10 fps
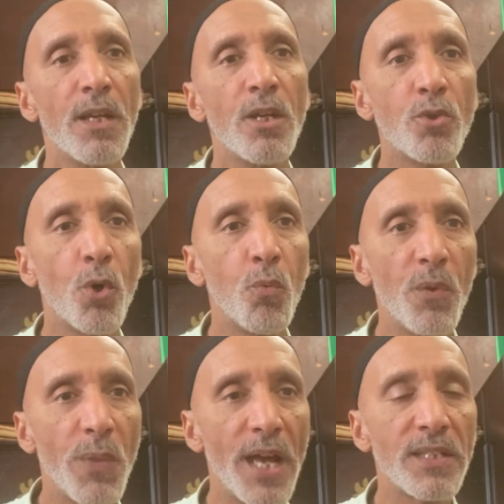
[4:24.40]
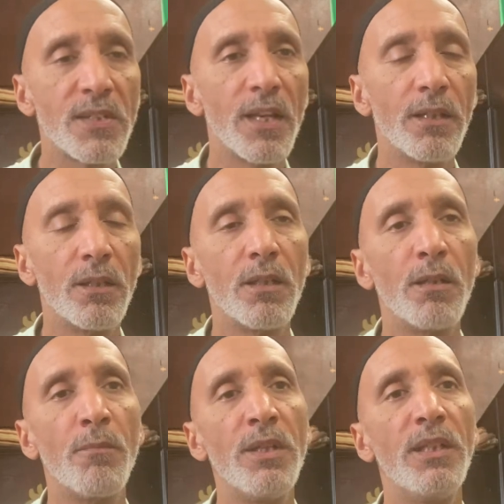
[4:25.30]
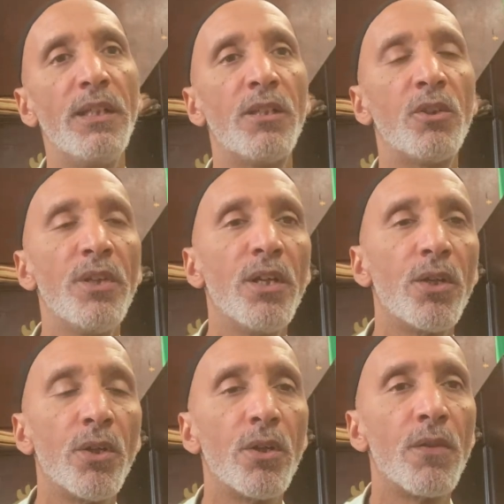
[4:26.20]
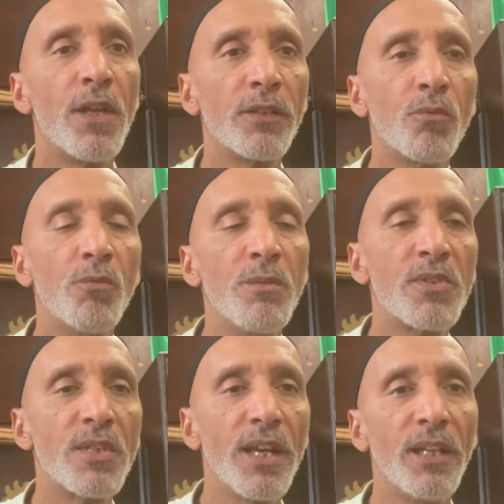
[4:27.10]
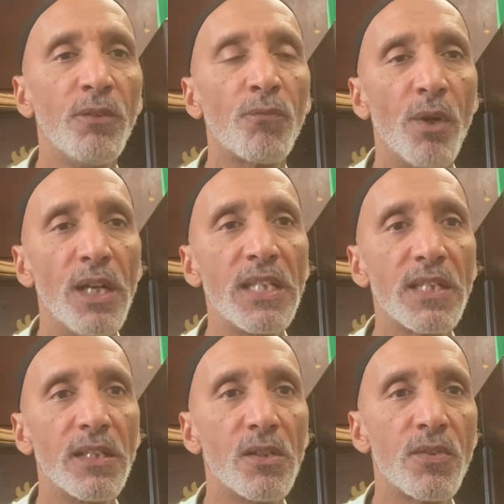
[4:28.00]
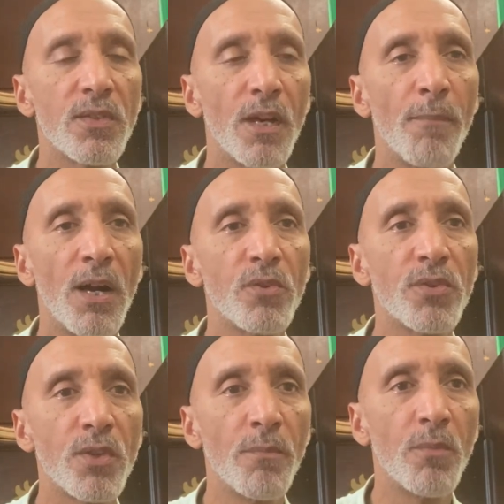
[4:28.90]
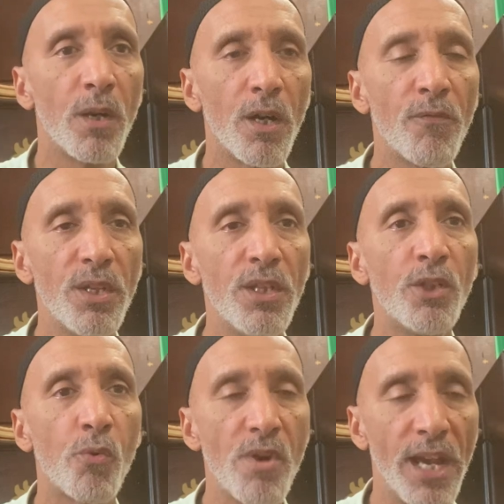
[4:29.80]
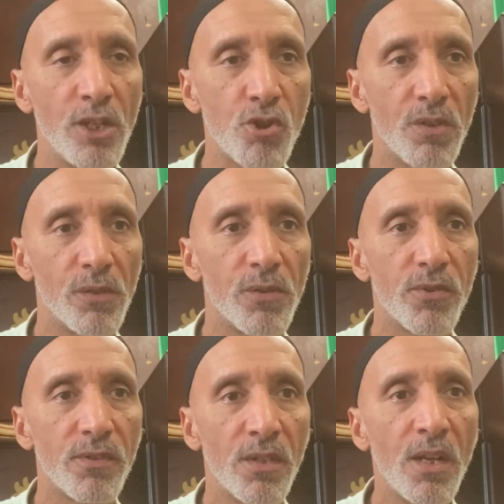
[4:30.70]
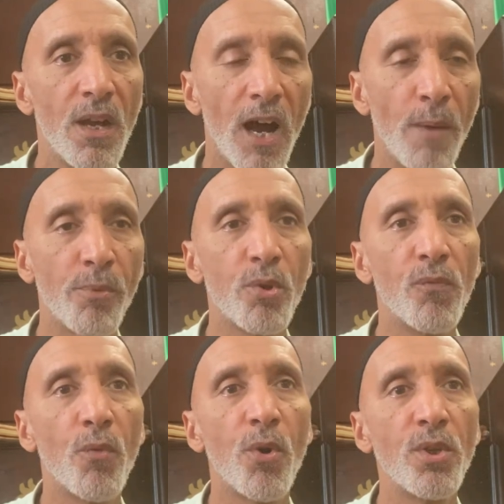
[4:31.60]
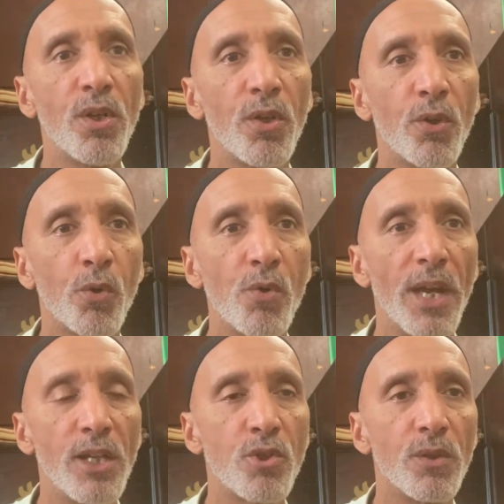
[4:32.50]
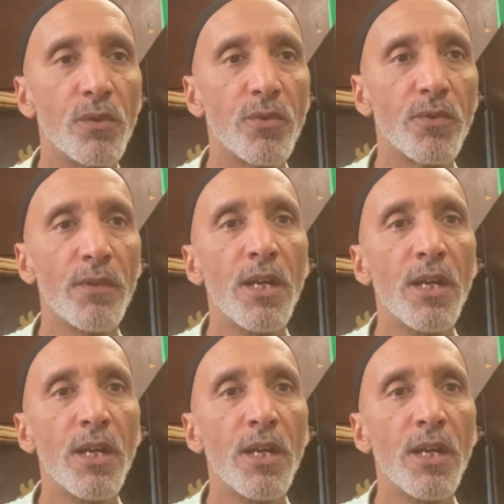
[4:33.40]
So, with that said, be clear that when we say, for instance, about some of the creations, operative word here, creations,